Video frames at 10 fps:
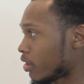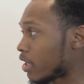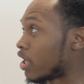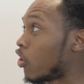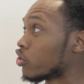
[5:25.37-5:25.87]

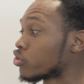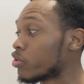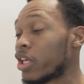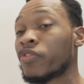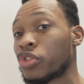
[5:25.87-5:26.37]
It also
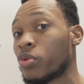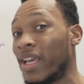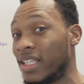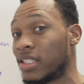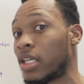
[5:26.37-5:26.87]
gives you
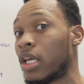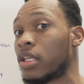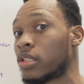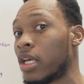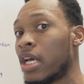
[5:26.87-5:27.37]
a
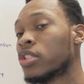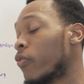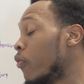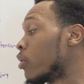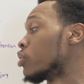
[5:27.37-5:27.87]
chance to
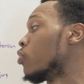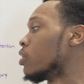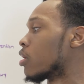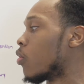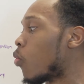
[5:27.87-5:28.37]
focus on
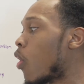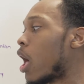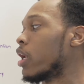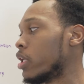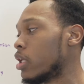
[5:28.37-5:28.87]
the
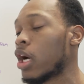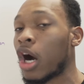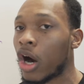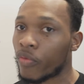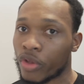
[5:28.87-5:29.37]
quality
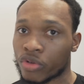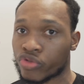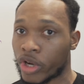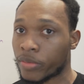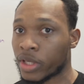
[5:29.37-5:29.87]
of those
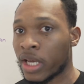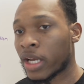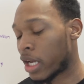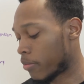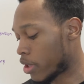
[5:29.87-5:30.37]
reps.
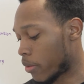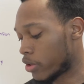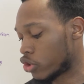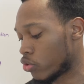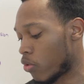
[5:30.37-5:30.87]
Kind of be able
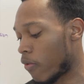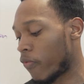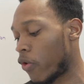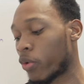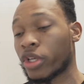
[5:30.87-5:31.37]
to
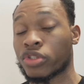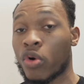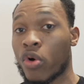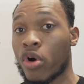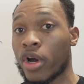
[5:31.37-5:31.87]
focus
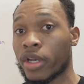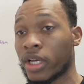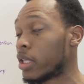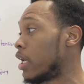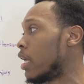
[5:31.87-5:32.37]
on,
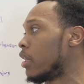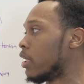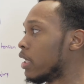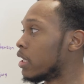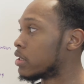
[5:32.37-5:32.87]
again,
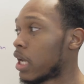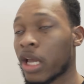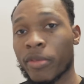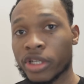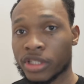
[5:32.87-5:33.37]

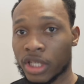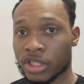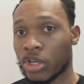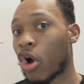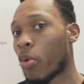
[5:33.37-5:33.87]
time under tension.
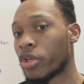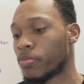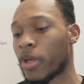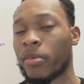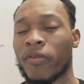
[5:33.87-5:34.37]
Always
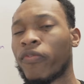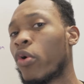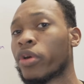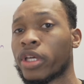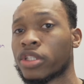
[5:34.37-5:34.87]
be able to
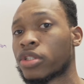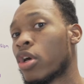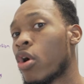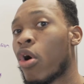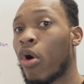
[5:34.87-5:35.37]
focus
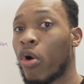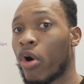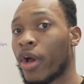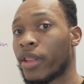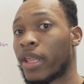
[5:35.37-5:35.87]

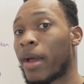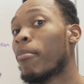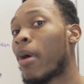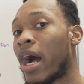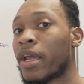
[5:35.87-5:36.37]
on that
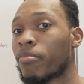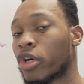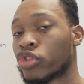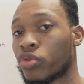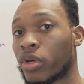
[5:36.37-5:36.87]

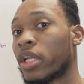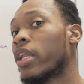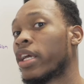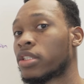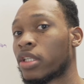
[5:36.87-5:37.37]
mind-muscle
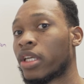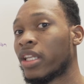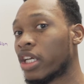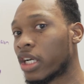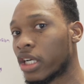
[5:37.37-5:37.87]
connection,
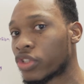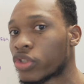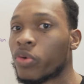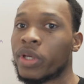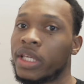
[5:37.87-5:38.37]
getting a good
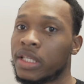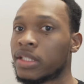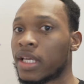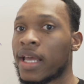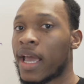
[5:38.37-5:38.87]

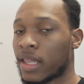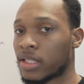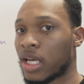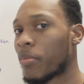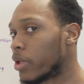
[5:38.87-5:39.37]
squeeze at the
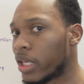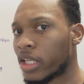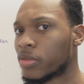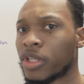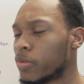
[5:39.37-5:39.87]
top, getting
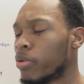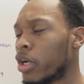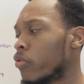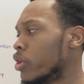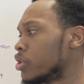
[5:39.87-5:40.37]
as much
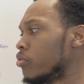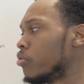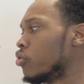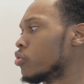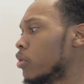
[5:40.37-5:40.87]
blood rushing through
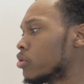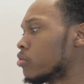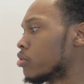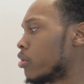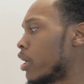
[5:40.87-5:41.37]
those
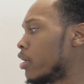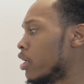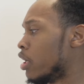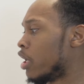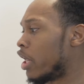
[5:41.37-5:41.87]
muscles, all right?
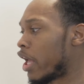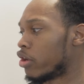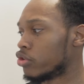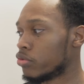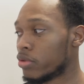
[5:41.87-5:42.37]
It
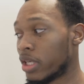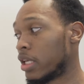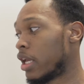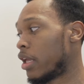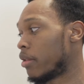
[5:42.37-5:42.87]
has you,
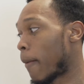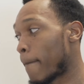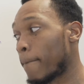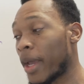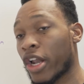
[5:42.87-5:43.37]
again,
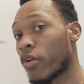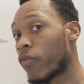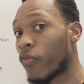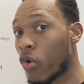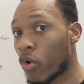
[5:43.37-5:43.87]
better
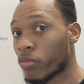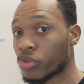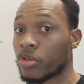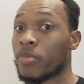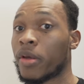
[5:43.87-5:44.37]
form, so
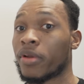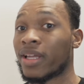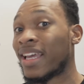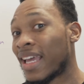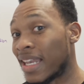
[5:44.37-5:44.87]
you can be able to
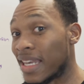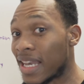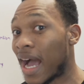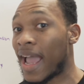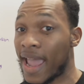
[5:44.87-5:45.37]

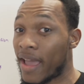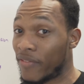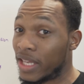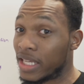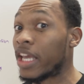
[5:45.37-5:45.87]
not have
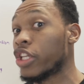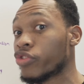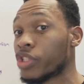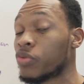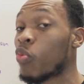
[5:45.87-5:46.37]
any
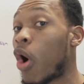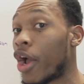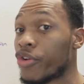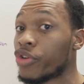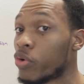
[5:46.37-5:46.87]
injuries while
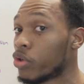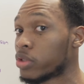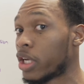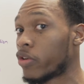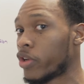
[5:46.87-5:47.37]
you're doing those
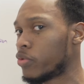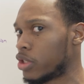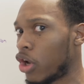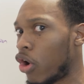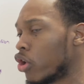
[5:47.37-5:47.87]
lighter rates. It's
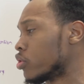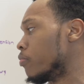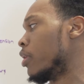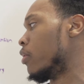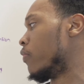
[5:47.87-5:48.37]
an awesome
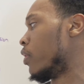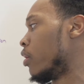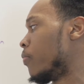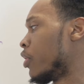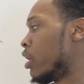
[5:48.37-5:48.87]

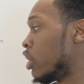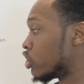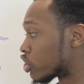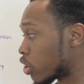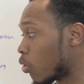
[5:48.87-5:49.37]
benefit.
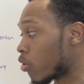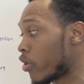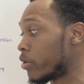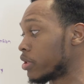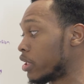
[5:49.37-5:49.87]
Slower
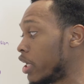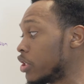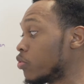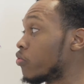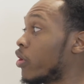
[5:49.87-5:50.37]
reps,
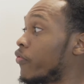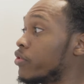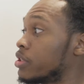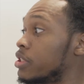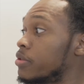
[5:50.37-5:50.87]
again, with
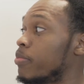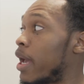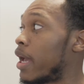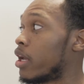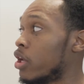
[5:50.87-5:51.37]
references
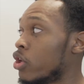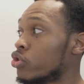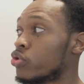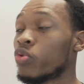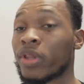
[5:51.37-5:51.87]
back
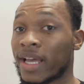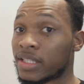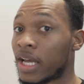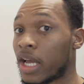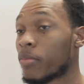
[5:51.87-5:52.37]
to that
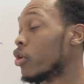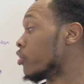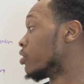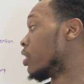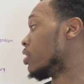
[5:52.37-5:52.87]
time under
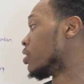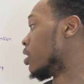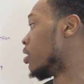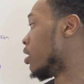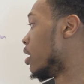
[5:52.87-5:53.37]

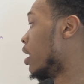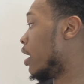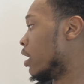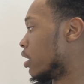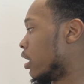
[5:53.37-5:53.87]
tension.
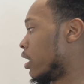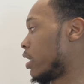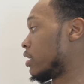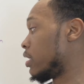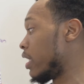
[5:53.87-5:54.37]
And again, like
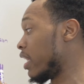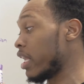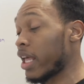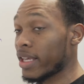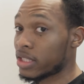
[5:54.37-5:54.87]
I said,
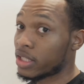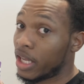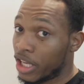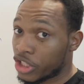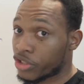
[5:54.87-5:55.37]
less
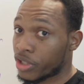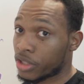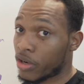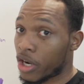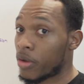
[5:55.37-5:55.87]
injuries,
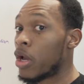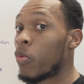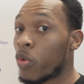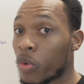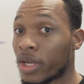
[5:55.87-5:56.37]
all right?
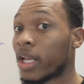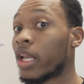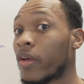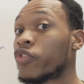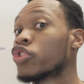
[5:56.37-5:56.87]
We want to
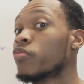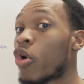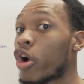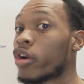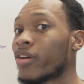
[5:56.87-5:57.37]
lift
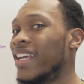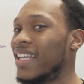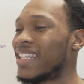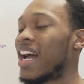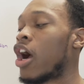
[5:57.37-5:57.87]
smarter
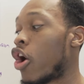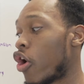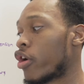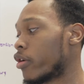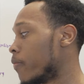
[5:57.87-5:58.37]
and not
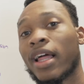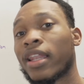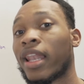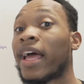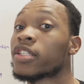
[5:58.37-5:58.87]
harder.
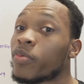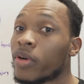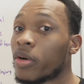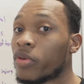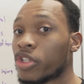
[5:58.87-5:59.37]
Last point
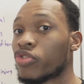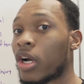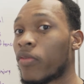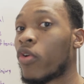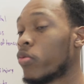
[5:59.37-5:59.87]
I want to
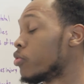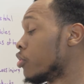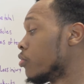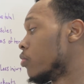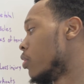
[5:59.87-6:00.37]
drive home to
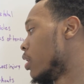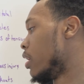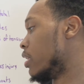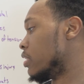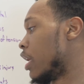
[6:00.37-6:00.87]
you
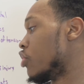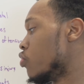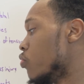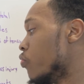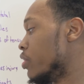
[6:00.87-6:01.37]
is that
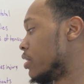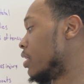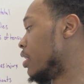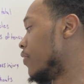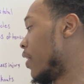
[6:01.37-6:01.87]
you
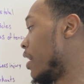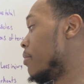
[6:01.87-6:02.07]
receive a